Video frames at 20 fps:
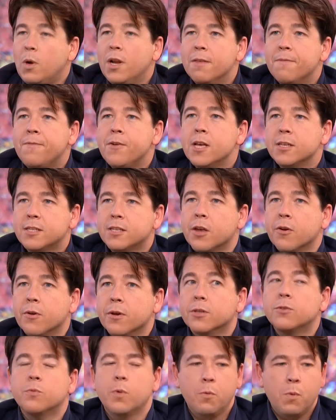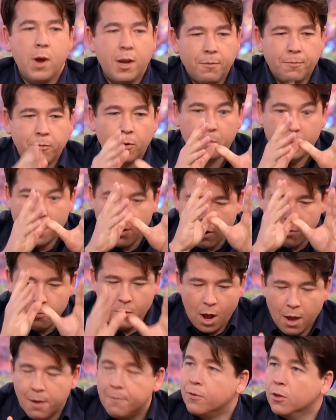Well, in the first series, we went from their
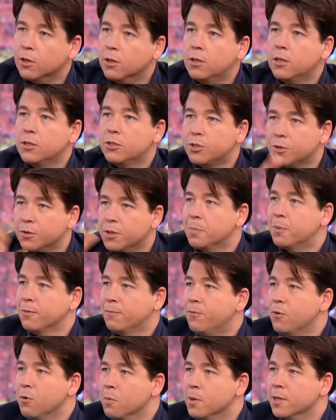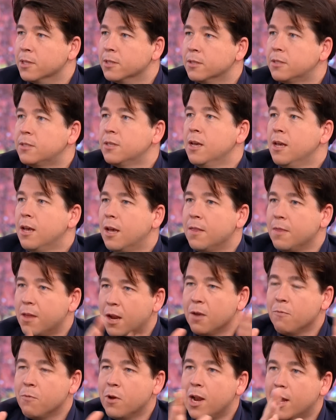arrival to the performance, and then
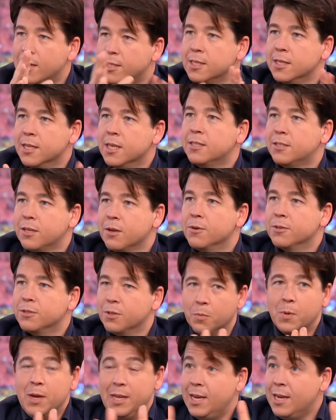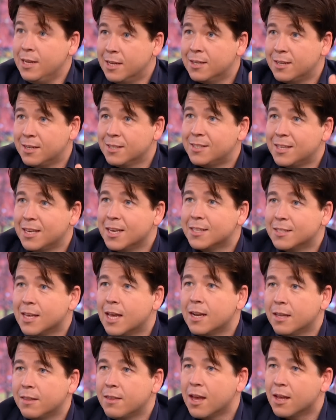I realised in this series that we needed to see
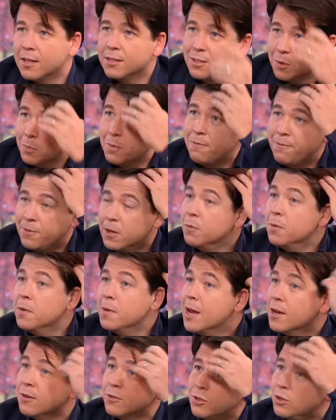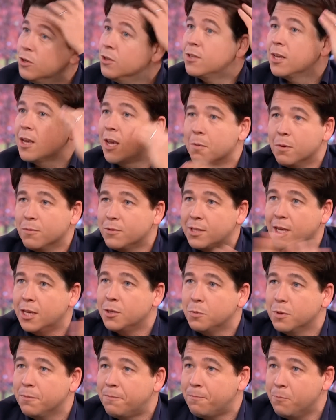exactly that. So we filmed them now. As soon as they come off
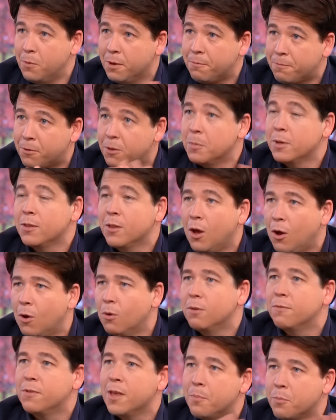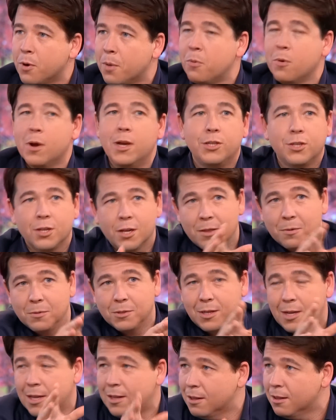stage, we're, we're filming the whole of their preparation, and there
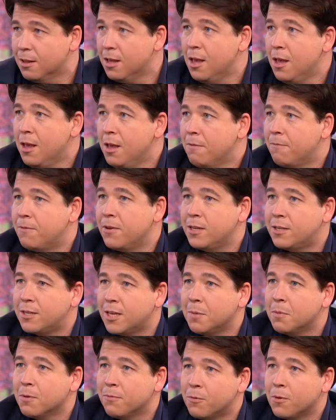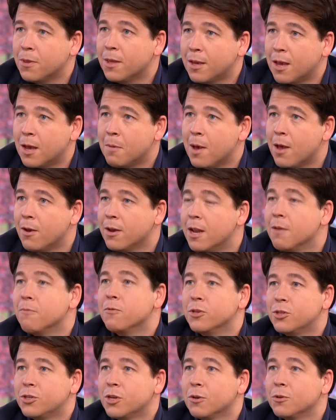was a little V T before they come out in
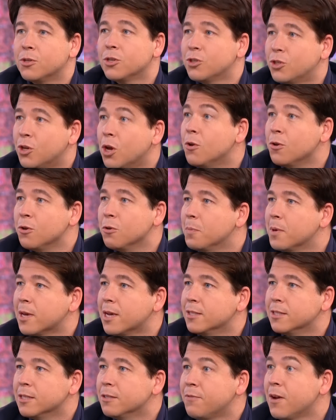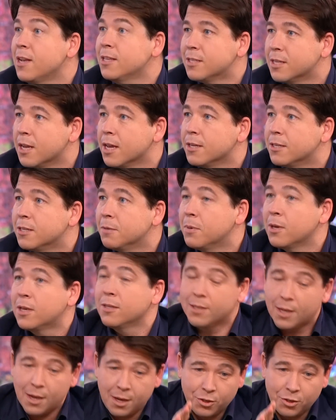every show to show you, because it's fascinating, because yeah.